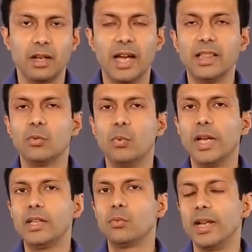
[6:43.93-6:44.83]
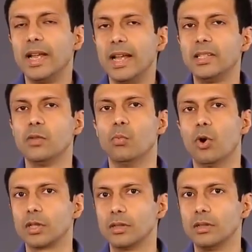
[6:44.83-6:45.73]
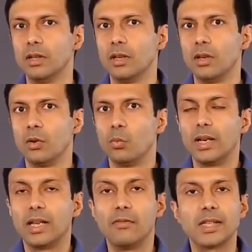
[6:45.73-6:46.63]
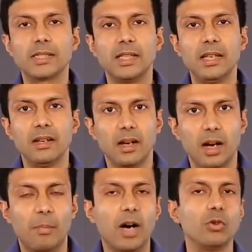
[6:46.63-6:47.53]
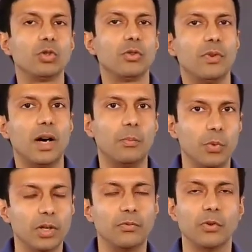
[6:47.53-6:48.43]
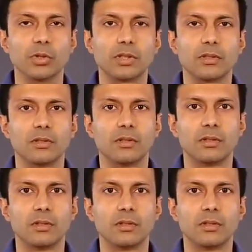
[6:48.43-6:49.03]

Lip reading: and the weight when held in water will give us the amount of upward force.